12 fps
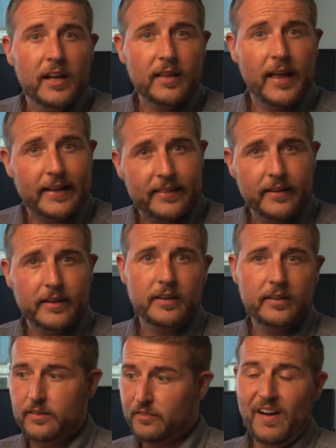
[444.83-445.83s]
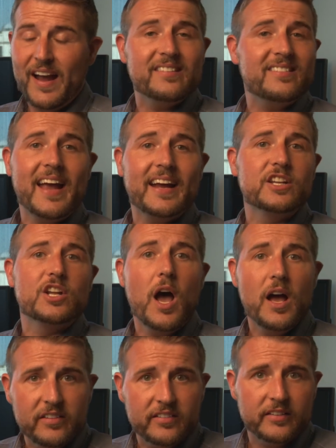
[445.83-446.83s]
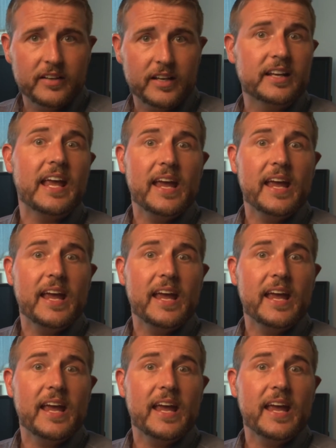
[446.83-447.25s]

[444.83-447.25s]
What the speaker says: like the device-agnostic